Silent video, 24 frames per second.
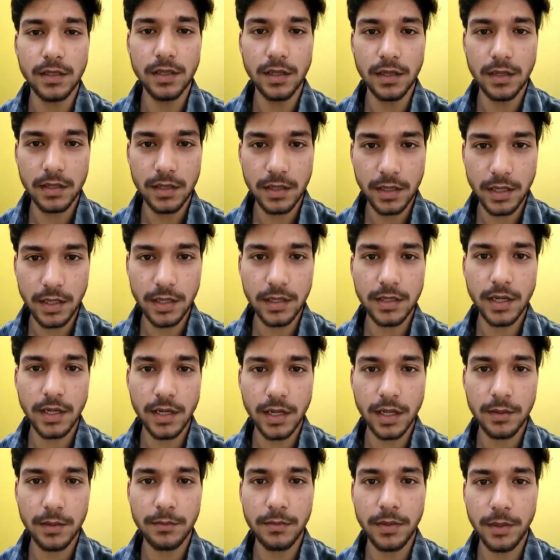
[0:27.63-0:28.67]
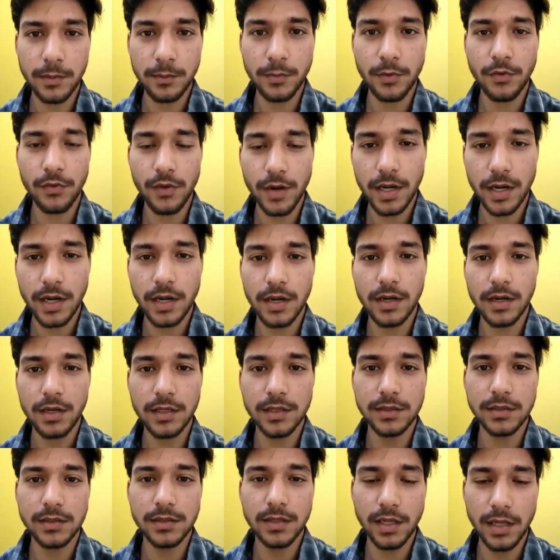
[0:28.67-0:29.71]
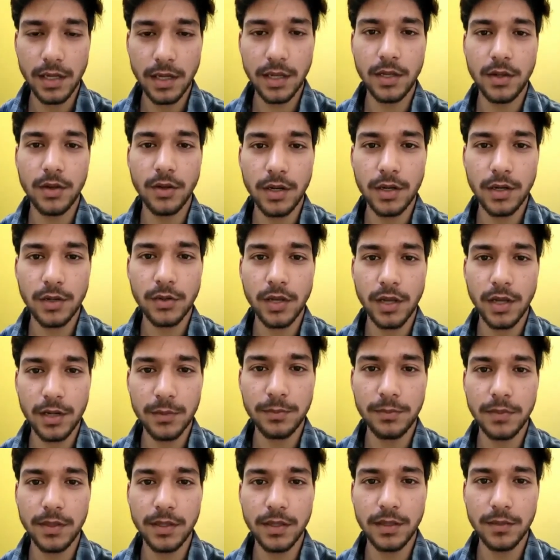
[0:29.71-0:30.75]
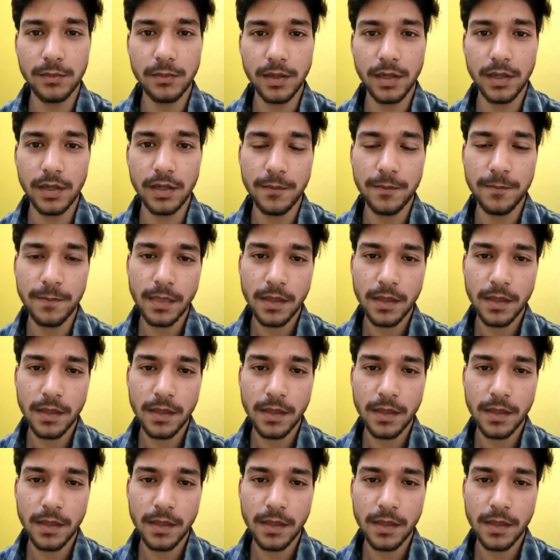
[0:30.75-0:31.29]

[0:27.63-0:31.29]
the training that I am being provided is really going to help me in my